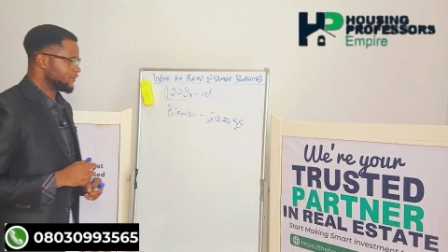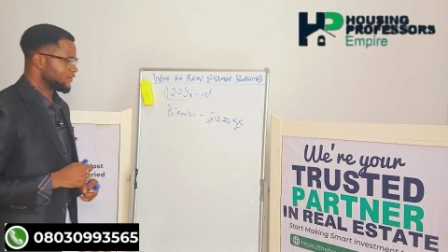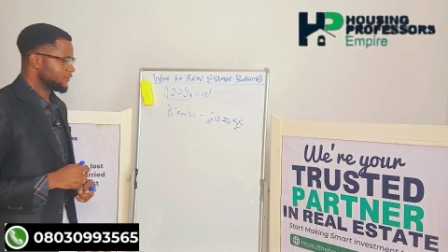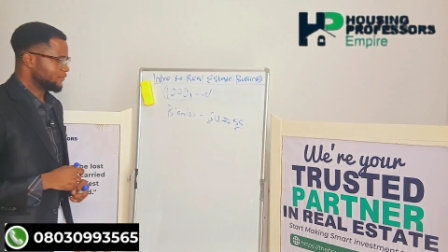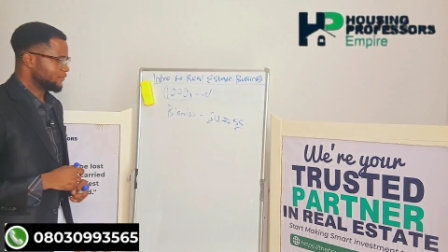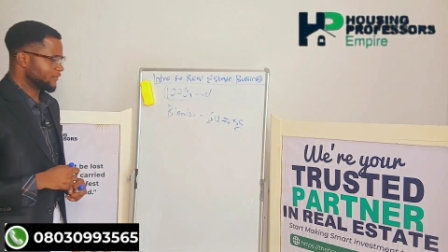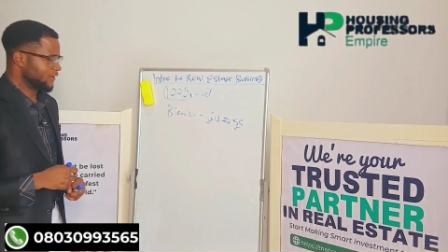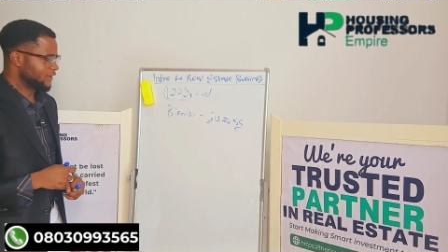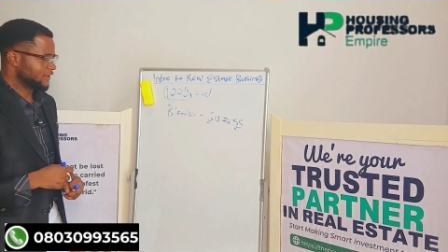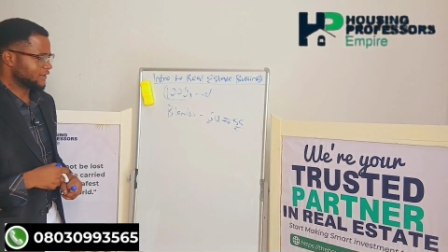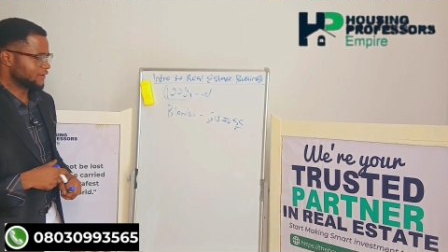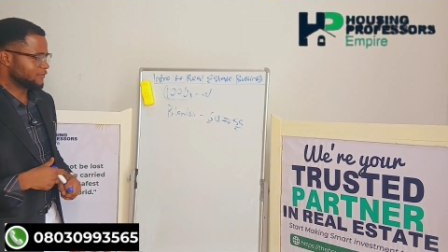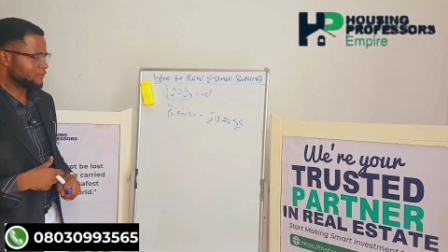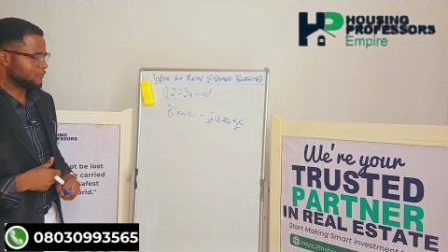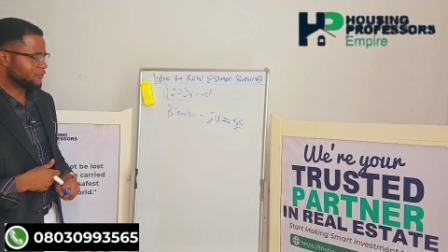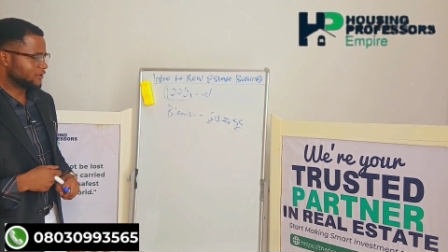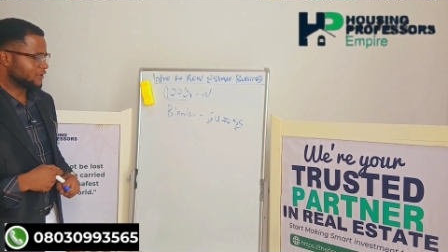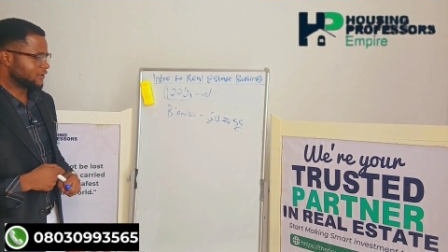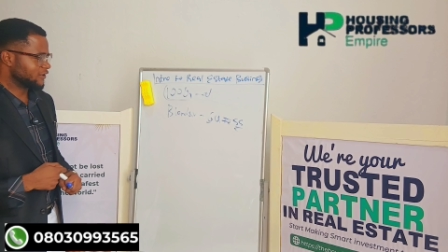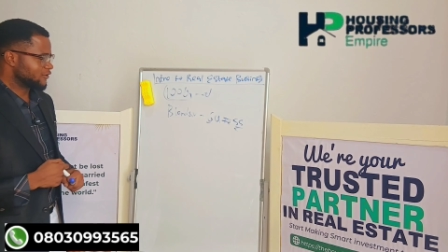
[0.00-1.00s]
making
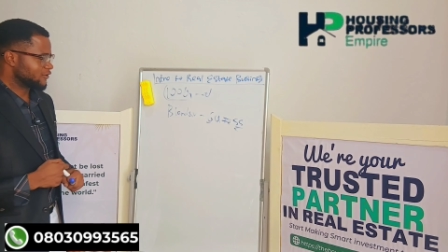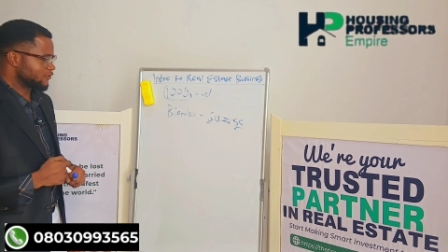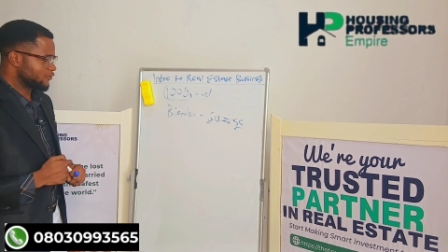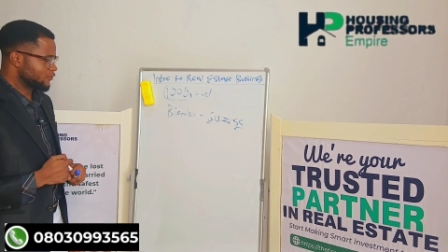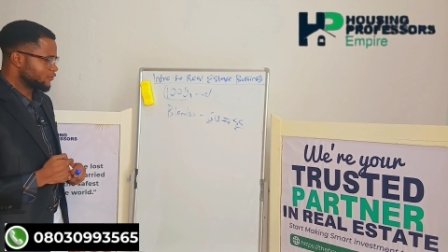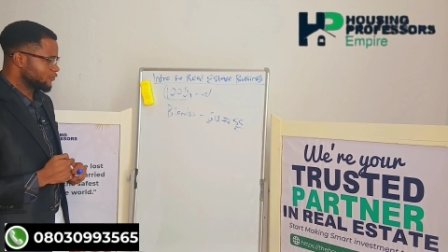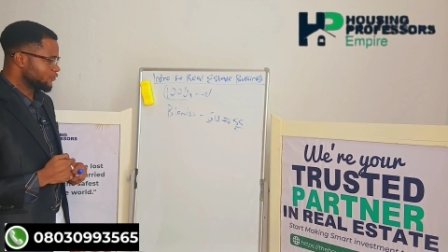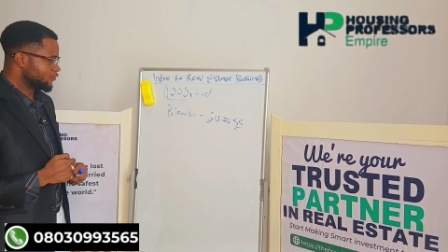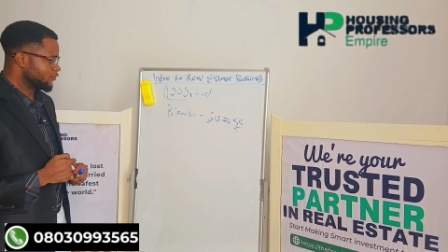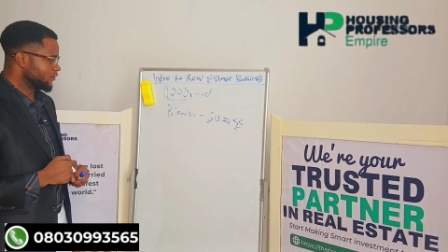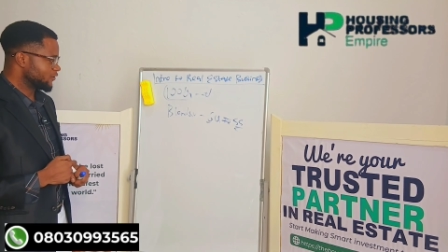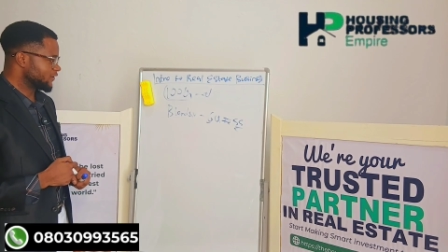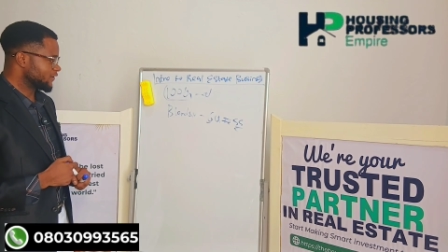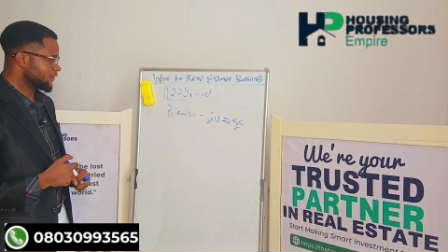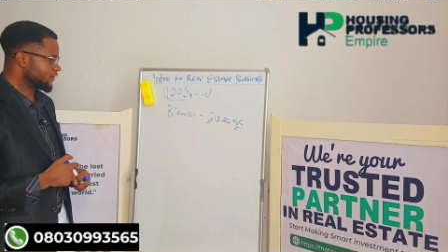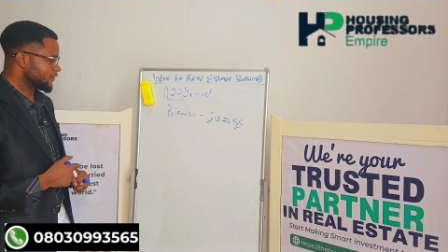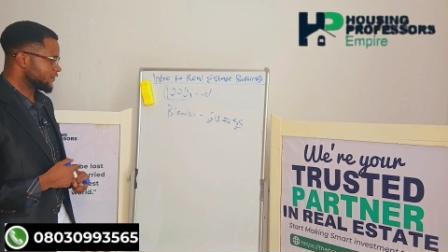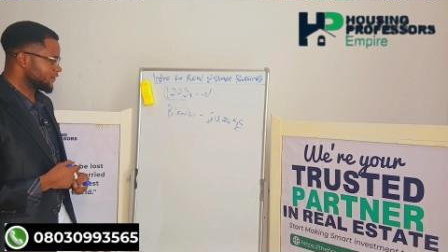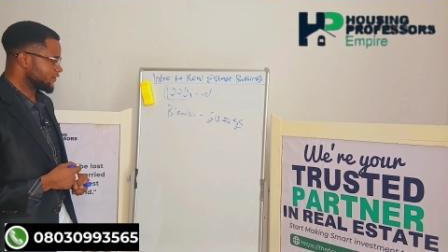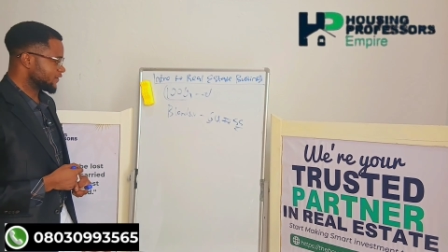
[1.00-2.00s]
money through
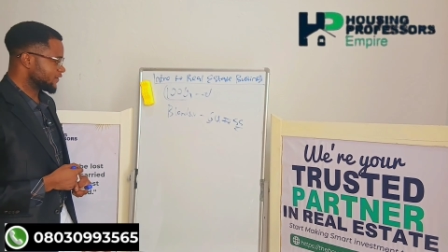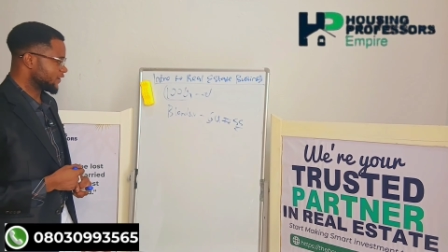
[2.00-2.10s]
this